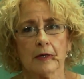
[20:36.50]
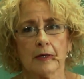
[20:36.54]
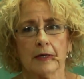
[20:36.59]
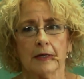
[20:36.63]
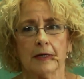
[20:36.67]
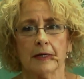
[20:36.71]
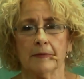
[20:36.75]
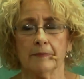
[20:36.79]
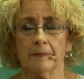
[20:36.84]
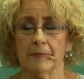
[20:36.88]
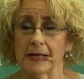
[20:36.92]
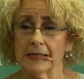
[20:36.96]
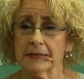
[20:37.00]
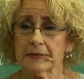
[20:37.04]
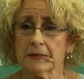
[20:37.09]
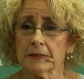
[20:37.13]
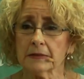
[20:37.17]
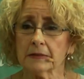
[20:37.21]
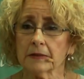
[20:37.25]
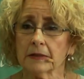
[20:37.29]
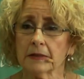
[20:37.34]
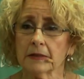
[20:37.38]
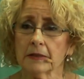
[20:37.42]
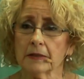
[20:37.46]
in
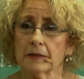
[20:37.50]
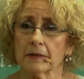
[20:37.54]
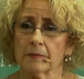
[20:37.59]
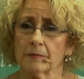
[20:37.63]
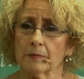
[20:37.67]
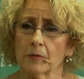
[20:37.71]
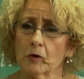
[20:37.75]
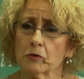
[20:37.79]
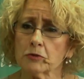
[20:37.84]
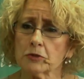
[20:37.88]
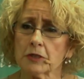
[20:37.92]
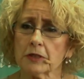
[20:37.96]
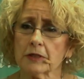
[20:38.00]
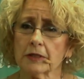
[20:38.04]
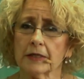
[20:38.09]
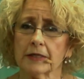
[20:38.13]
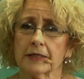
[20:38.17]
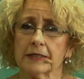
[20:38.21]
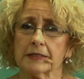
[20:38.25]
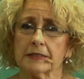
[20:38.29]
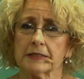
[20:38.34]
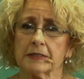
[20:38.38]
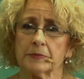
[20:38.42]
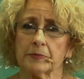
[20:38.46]
mentally, emotionally,
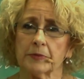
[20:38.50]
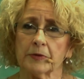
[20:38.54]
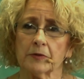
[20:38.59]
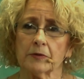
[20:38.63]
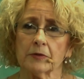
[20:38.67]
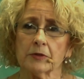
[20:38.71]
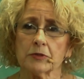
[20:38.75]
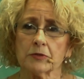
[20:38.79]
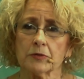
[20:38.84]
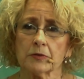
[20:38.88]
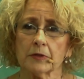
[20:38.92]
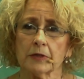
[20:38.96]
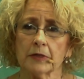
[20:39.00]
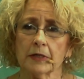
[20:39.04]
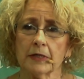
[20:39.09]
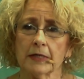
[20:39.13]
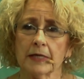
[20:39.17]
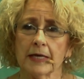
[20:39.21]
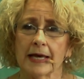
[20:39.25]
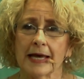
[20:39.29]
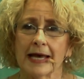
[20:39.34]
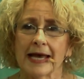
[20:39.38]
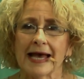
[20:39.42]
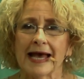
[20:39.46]
and spiritually,
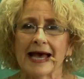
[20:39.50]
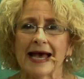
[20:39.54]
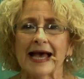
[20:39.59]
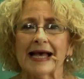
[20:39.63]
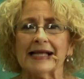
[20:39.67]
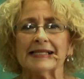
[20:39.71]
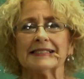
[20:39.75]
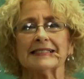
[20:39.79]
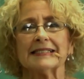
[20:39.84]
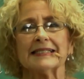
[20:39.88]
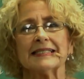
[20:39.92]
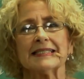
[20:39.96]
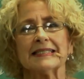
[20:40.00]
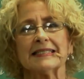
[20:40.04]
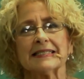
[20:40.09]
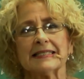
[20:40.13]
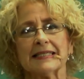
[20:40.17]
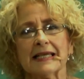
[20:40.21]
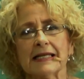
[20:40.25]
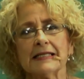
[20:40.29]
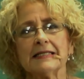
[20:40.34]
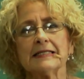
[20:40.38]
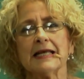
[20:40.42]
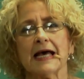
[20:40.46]
and to
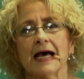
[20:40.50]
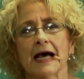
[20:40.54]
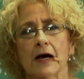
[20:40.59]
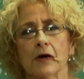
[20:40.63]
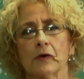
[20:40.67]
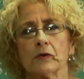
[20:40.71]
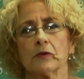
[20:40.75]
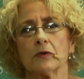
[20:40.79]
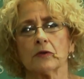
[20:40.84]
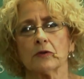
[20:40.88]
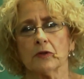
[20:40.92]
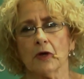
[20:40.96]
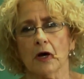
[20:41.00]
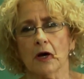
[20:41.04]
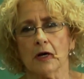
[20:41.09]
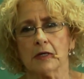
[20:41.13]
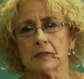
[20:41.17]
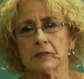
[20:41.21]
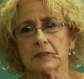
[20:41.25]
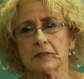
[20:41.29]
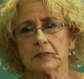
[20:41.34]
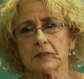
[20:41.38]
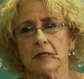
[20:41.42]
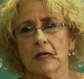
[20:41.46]
send out
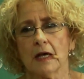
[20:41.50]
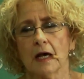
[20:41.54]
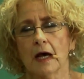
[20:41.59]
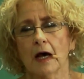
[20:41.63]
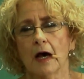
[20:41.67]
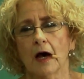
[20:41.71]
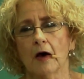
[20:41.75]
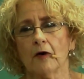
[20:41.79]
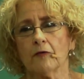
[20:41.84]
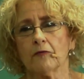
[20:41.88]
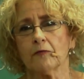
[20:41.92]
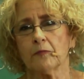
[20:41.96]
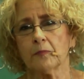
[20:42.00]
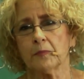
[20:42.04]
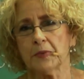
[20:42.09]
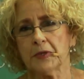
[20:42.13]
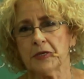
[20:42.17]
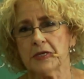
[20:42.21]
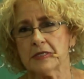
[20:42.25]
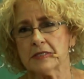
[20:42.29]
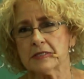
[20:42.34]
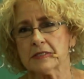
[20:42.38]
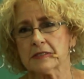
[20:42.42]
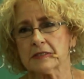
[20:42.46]
thoughts of
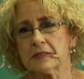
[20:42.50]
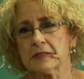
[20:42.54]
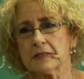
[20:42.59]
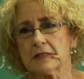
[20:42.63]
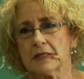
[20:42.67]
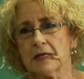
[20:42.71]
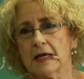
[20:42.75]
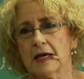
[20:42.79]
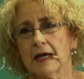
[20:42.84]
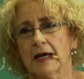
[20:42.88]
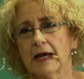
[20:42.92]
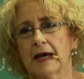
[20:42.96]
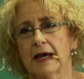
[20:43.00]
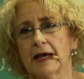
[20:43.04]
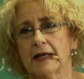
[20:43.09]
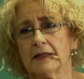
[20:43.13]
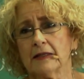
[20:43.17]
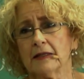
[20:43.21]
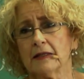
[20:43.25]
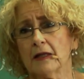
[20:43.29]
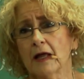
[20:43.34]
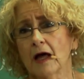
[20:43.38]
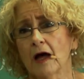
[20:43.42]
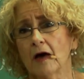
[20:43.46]
peace
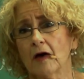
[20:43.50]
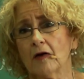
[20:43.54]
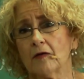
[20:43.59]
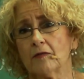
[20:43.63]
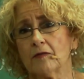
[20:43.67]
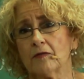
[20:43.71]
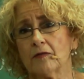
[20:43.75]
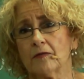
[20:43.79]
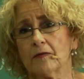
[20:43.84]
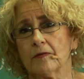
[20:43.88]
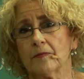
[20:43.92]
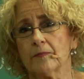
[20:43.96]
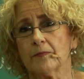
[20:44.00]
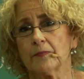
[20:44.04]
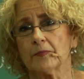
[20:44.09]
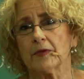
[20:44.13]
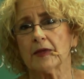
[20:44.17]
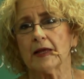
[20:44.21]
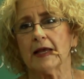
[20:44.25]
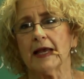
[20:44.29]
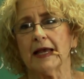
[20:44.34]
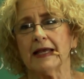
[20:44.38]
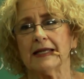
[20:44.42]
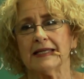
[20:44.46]
and love
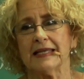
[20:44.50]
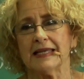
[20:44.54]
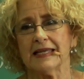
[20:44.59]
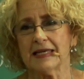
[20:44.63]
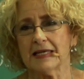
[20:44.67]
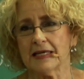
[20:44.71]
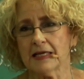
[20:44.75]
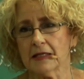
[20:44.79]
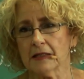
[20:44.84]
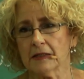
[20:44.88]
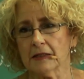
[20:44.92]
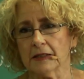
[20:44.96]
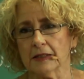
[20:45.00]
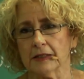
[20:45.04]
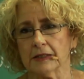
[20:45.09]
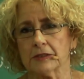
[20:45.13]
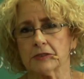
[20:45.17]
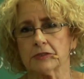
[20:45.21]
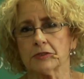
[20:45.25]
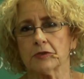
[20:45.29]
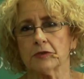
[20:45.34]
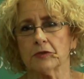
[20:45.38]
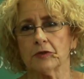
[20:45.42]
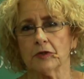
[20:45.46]
and healing
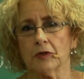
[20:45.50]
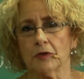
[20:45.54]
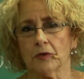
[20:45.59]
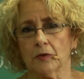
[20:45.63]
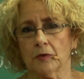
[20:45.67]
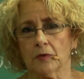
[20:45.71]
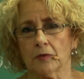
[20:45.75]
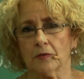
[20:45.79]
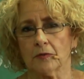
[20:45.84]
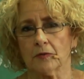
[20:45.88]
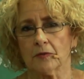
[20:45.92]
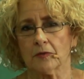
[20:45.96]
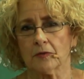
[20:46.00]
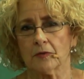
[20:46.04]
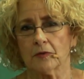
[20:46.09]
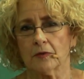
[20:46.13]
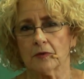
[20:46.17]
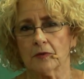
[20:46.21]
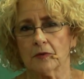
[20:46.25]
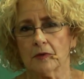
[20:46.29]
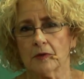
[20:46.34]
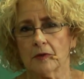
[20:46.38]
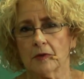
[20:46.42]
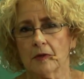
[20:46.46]
to the earth.
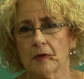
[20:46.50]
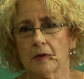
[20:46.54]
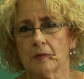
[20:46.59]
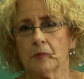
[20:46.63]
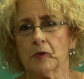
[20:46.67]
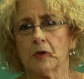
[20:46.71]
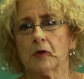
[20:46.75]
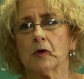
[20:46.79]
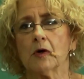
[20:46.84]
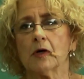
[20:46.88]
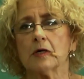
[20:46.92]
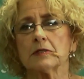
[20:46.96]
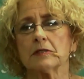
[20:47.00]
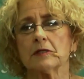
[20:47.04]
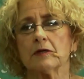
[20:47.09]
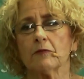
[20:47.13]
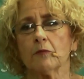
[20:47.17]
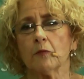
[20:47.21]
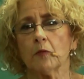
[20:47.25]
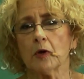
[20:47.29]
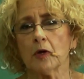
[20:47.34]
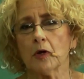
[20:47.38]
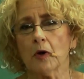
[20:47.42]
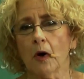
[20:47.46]
Because
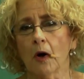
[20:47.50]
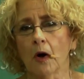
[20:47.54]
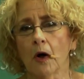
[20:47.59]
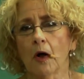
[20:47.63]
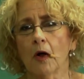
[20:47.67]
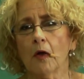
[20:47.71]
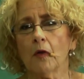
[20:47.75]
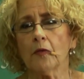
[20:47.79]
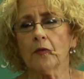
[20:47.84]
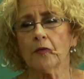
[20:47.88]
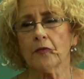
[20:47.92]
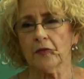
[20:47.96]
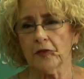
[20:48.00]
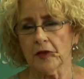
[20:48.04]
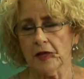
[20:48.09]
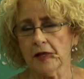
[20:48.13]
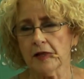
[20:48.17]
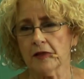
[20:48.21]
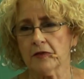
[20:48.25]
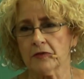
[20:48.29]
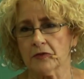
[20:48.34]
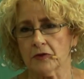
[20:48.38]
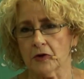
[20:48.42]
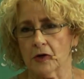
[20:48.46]
if we all
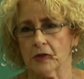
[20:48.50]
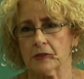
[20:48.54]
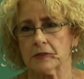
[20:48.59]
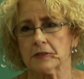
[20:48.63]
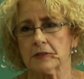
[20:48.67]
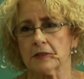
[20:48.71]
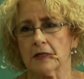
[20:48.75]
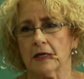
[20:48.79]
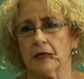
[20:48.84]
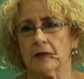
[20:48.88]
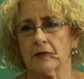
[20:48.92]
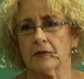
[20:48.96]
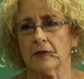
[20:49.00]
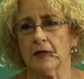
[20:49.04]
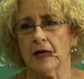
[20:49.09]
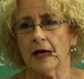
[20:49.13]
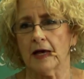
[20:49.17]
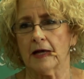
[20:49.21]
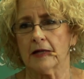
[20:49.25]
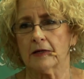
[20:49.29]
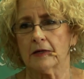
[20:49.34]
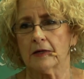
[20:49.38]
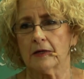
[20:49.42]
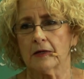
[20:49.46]
think thoughts like
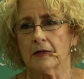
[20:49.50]
that,